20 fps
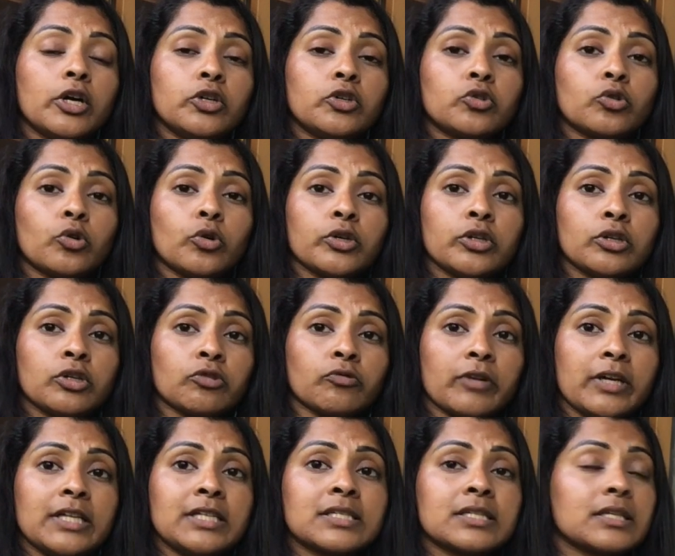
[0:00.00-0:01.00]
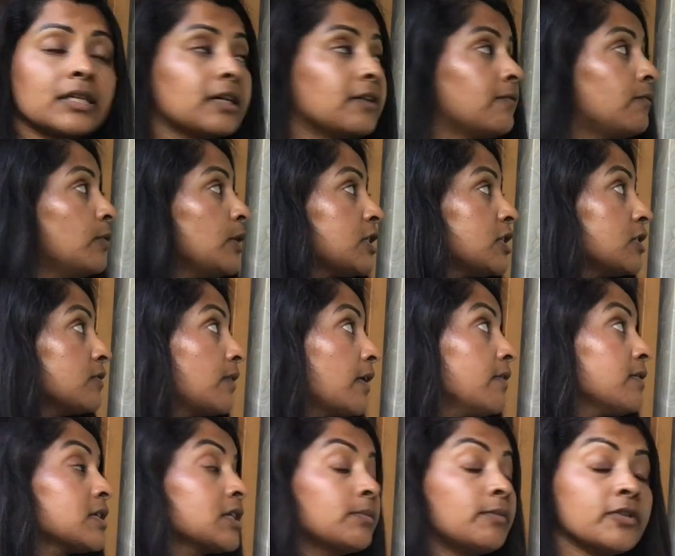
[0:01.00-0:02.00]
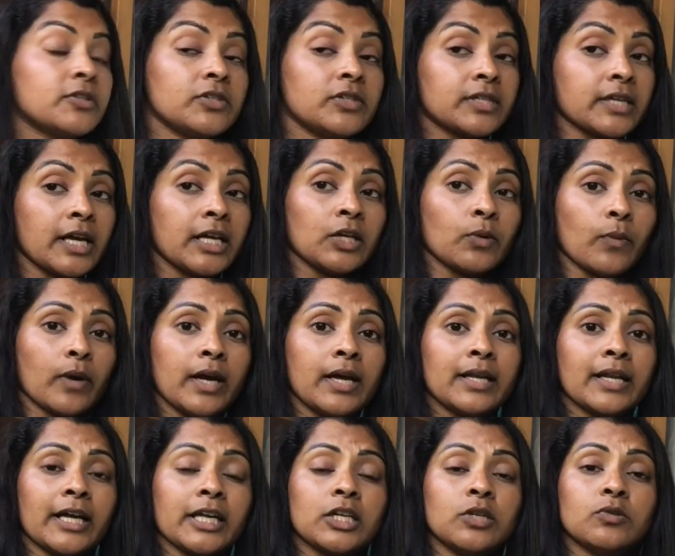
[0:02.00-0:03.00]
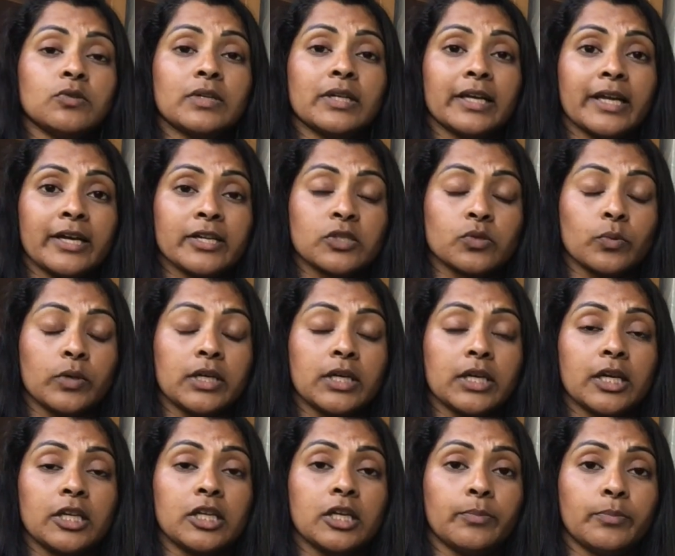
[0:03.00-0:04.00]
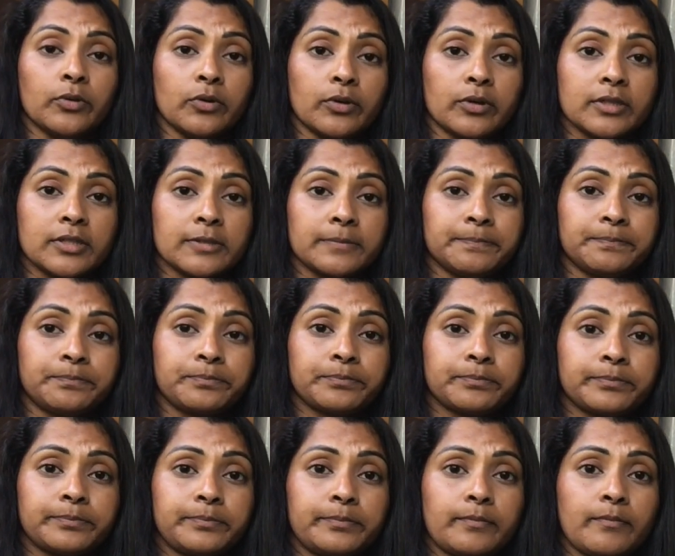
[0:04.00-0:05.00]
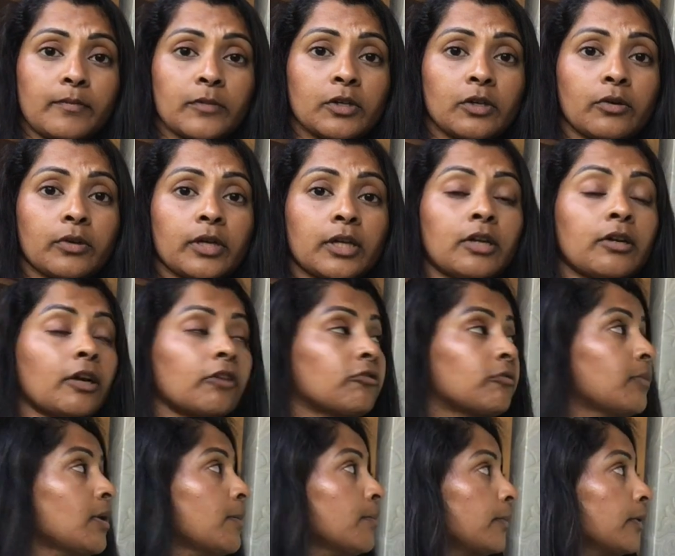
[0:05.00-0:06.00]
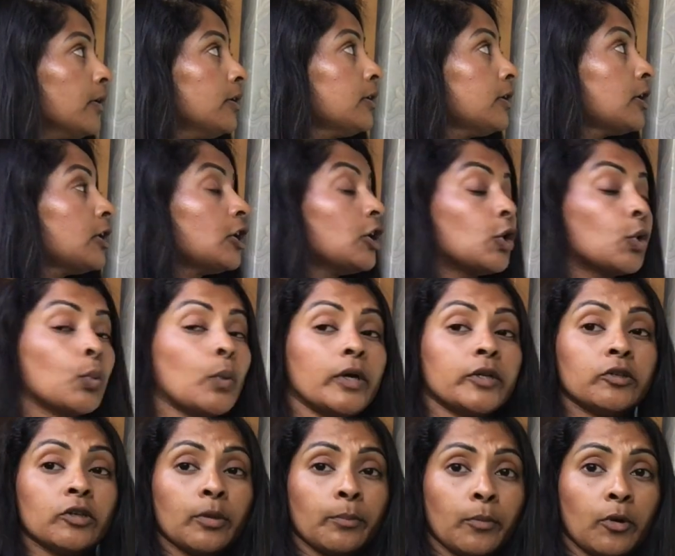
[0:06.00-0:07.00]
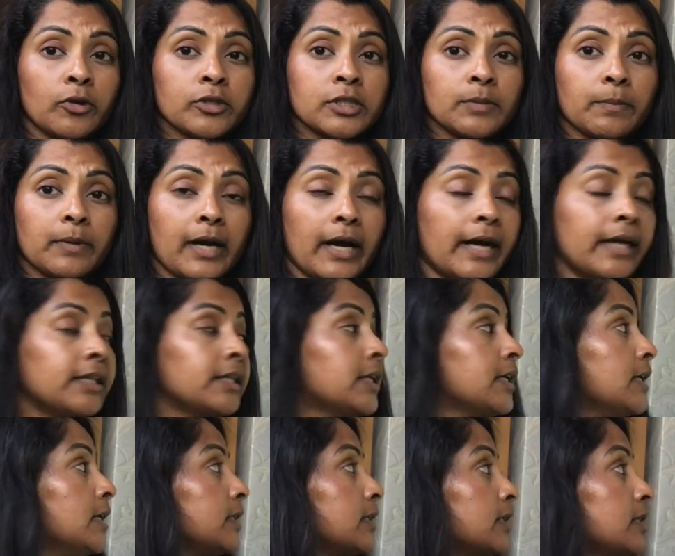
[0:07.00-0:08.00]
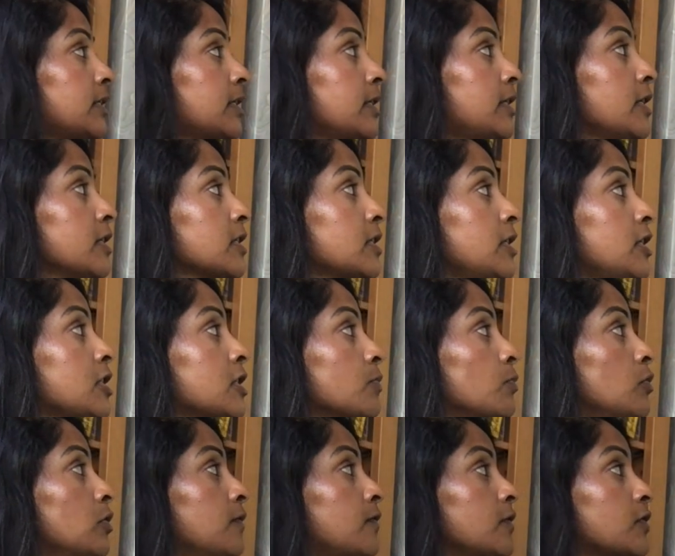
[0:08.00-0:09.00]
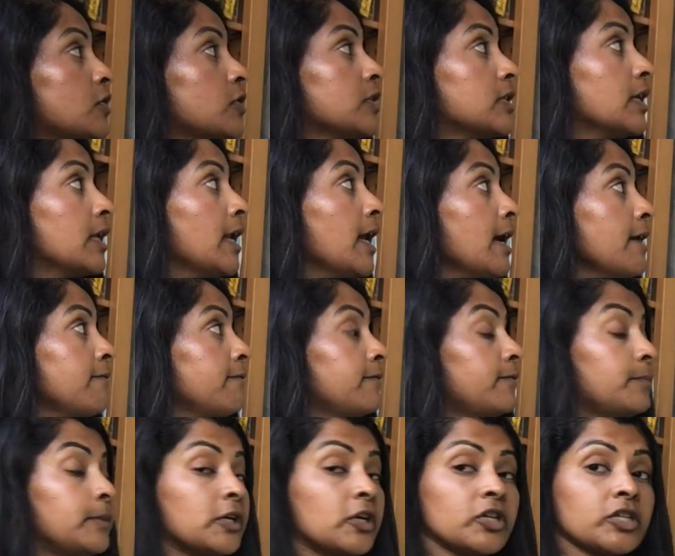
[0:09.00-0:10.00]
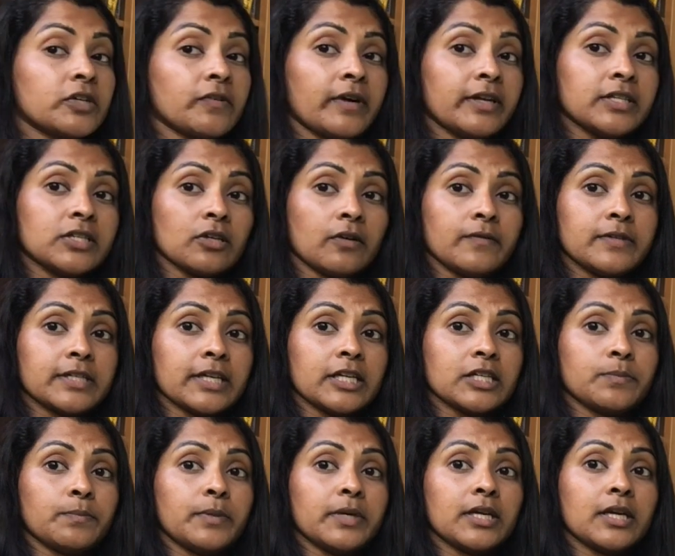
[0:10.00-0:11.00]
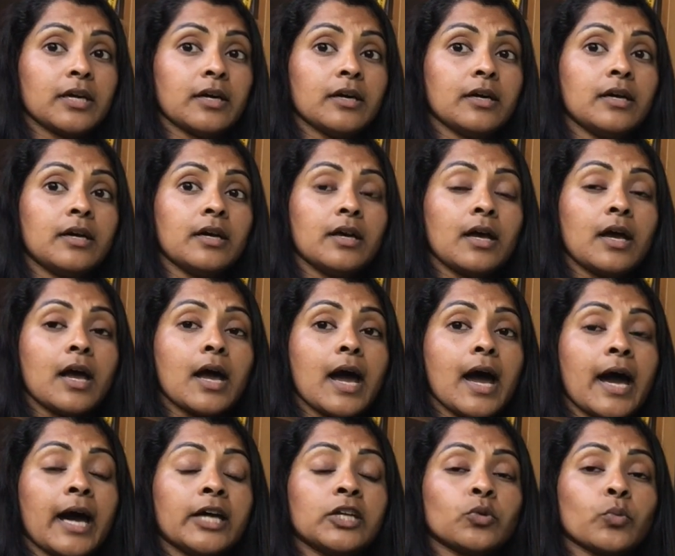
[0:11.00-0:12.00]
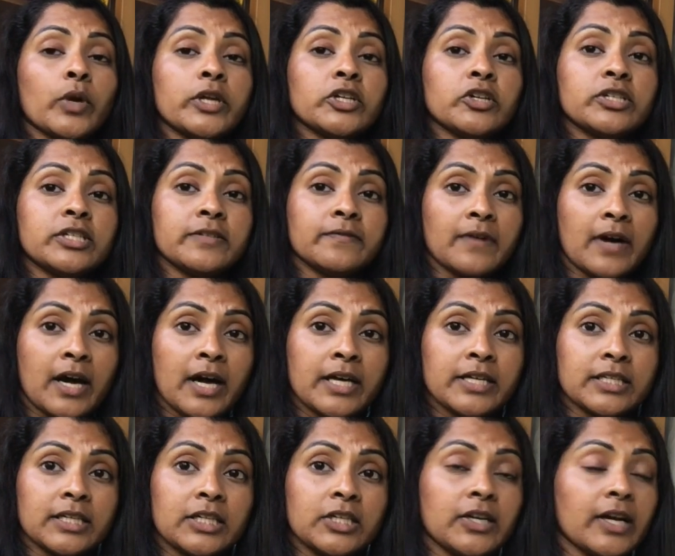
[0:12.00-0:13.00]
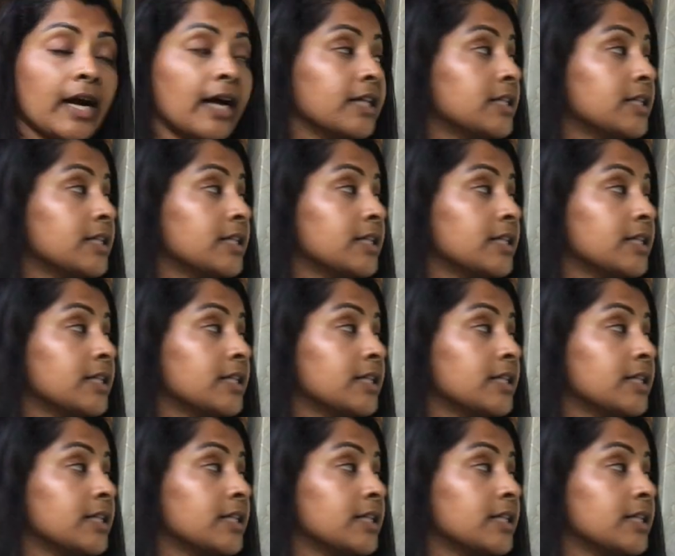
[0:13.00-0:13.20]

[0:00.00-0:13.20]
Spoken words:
draw your grids, which is very similar to this anyway, like you're doing last week in your books. Okay, and remember, when you're multiplying, the digits need to move to the left because your answer obviously gets bigger, and when you're dividing, your